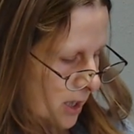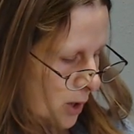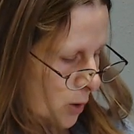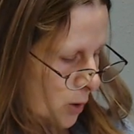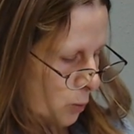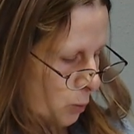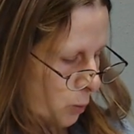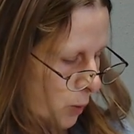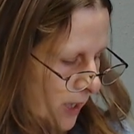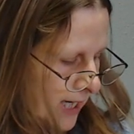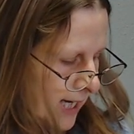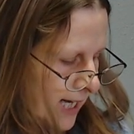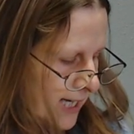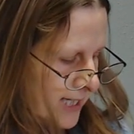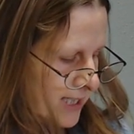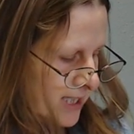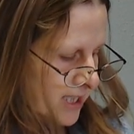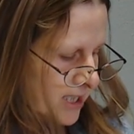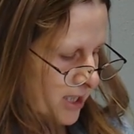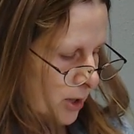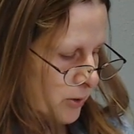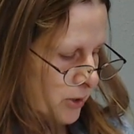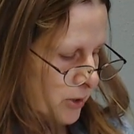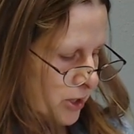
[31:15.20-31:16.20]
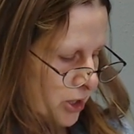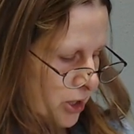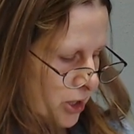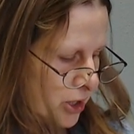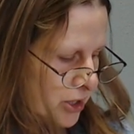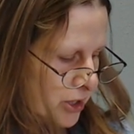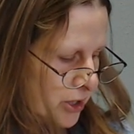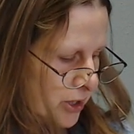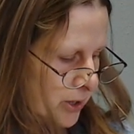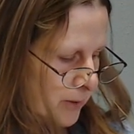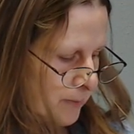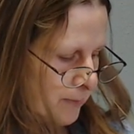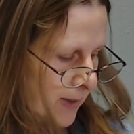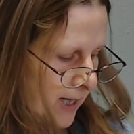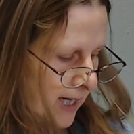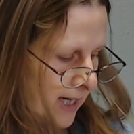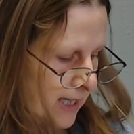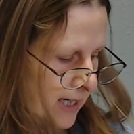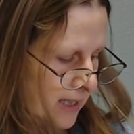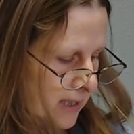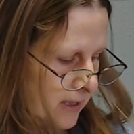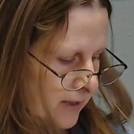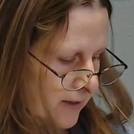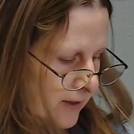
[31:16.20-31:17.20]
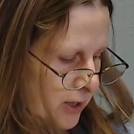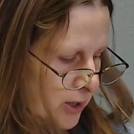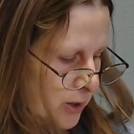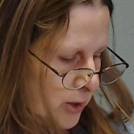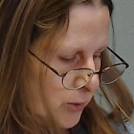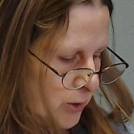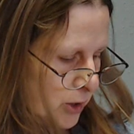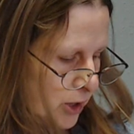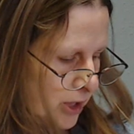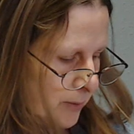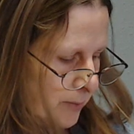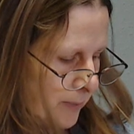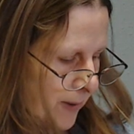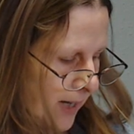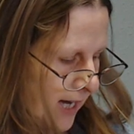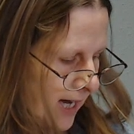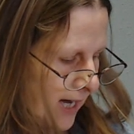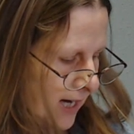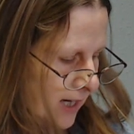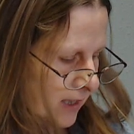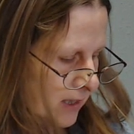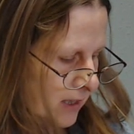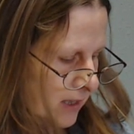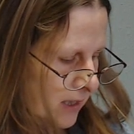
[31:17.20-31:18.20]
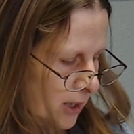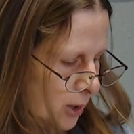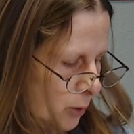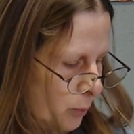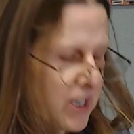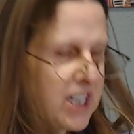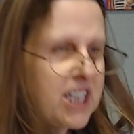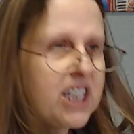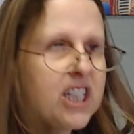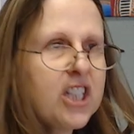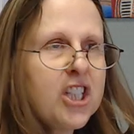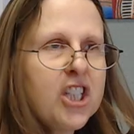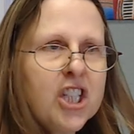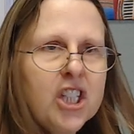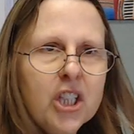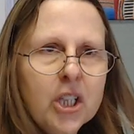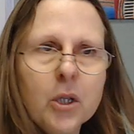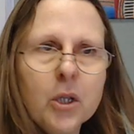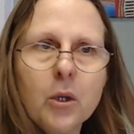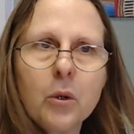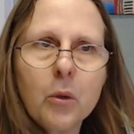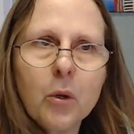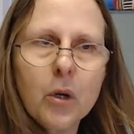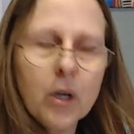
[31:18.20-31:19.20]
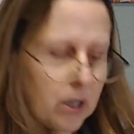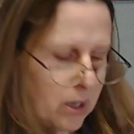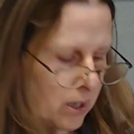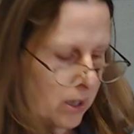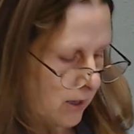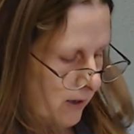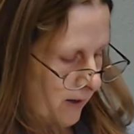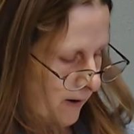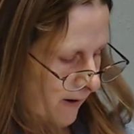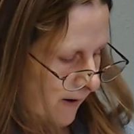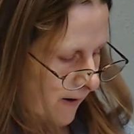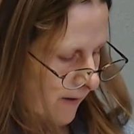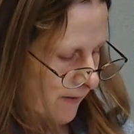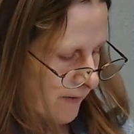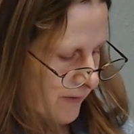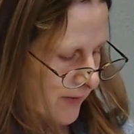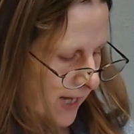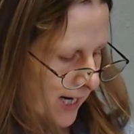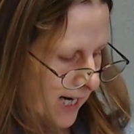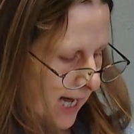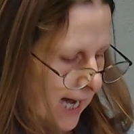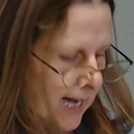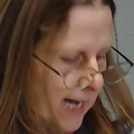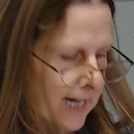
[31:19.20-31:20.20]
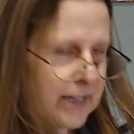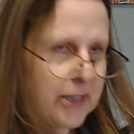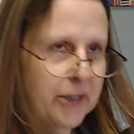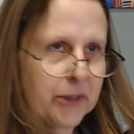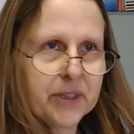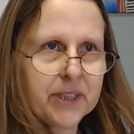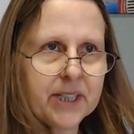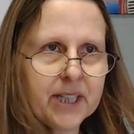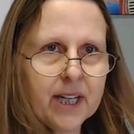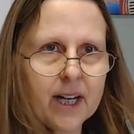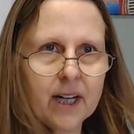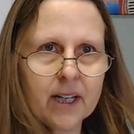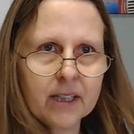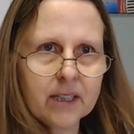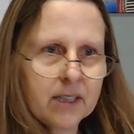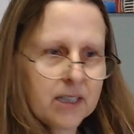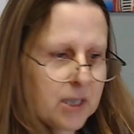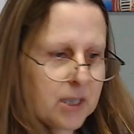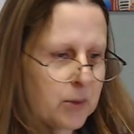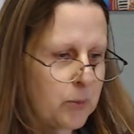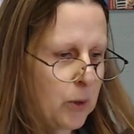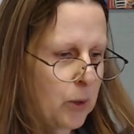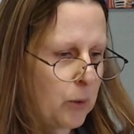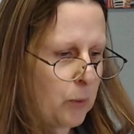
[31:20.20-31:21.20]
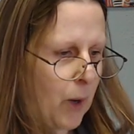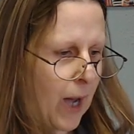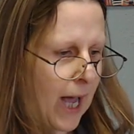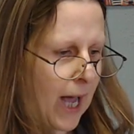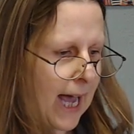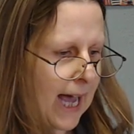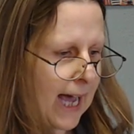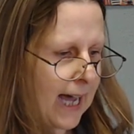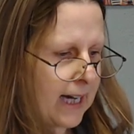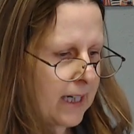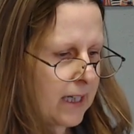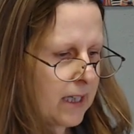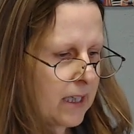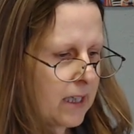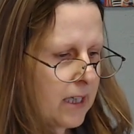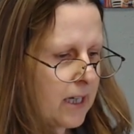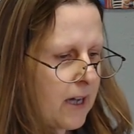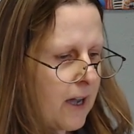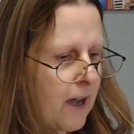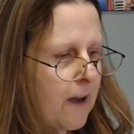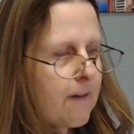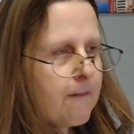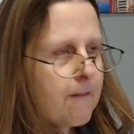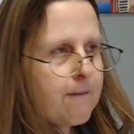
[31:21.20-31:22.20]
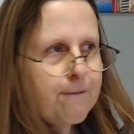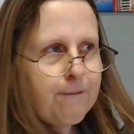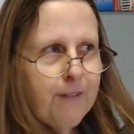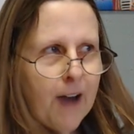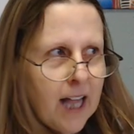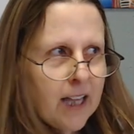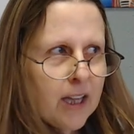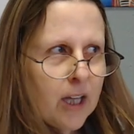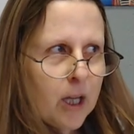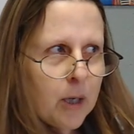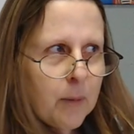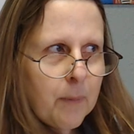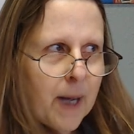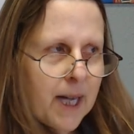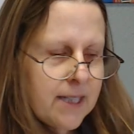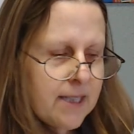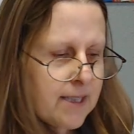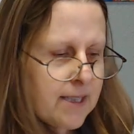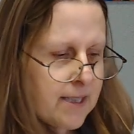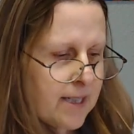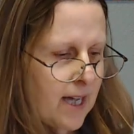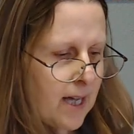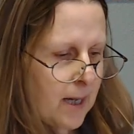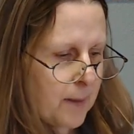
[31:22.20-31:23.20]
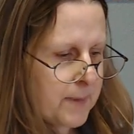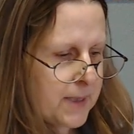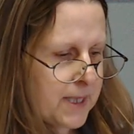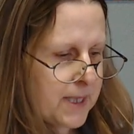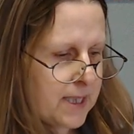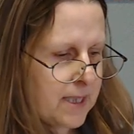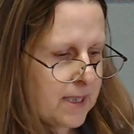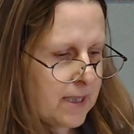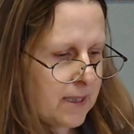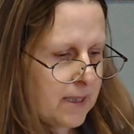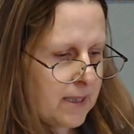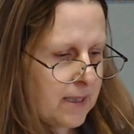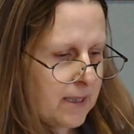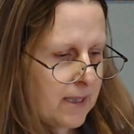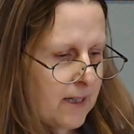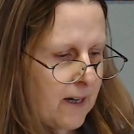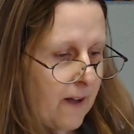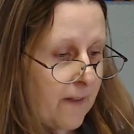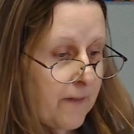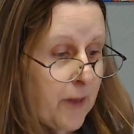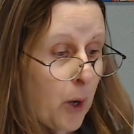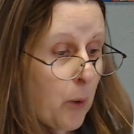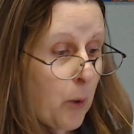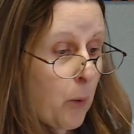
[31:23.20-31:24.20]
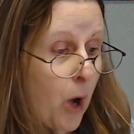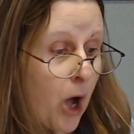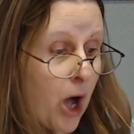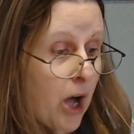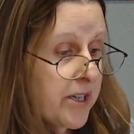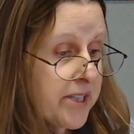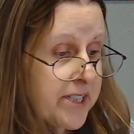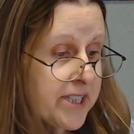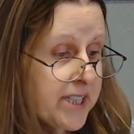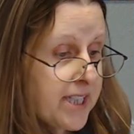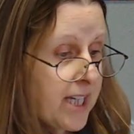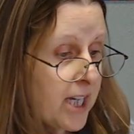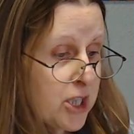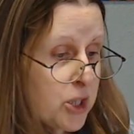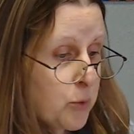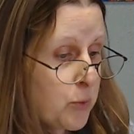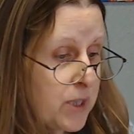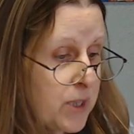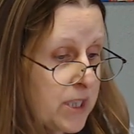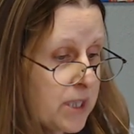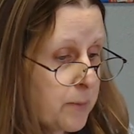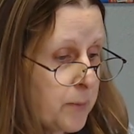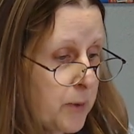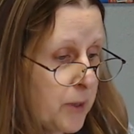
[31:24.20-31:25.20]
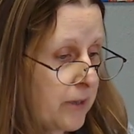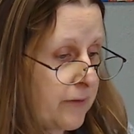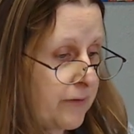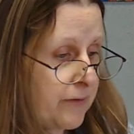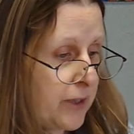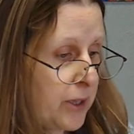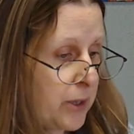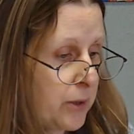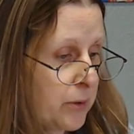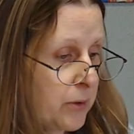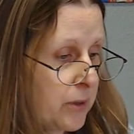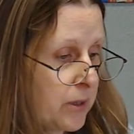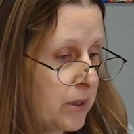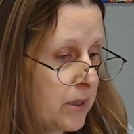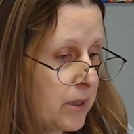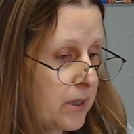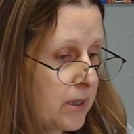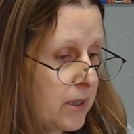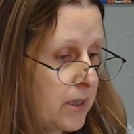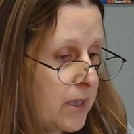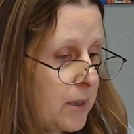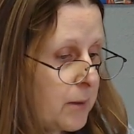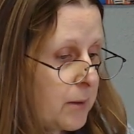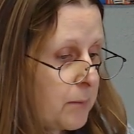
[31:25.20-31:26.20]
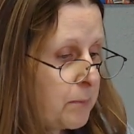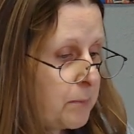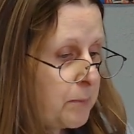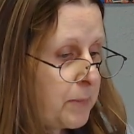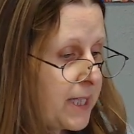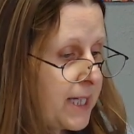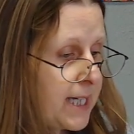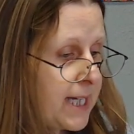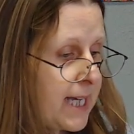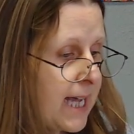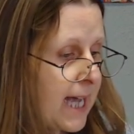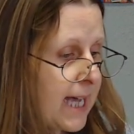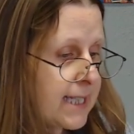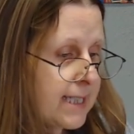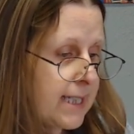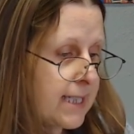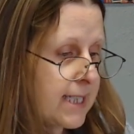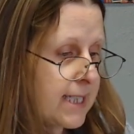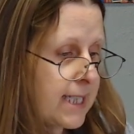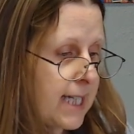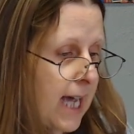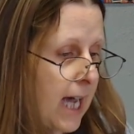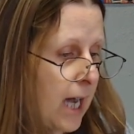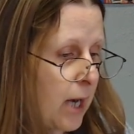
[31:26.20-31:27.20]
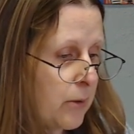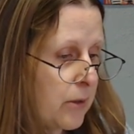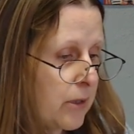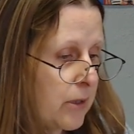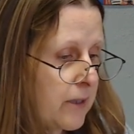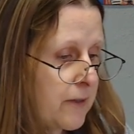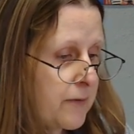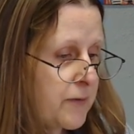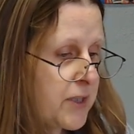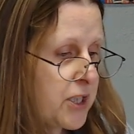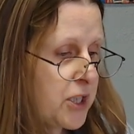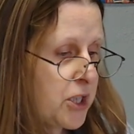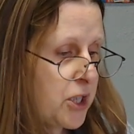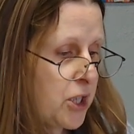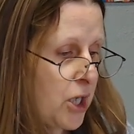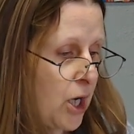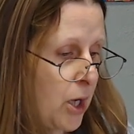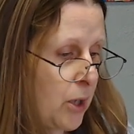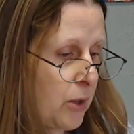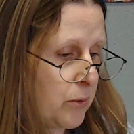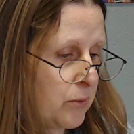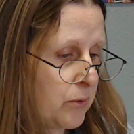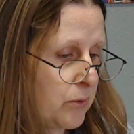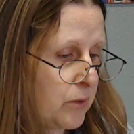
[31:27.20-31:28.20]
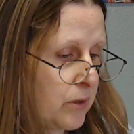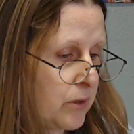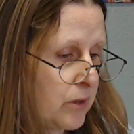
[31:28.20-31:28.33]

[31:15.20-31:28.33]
What has so turned your mind that you look back? What is it to you that idle tongues will wag? Follow my steps, though all such whisper of you be as a tower of stone,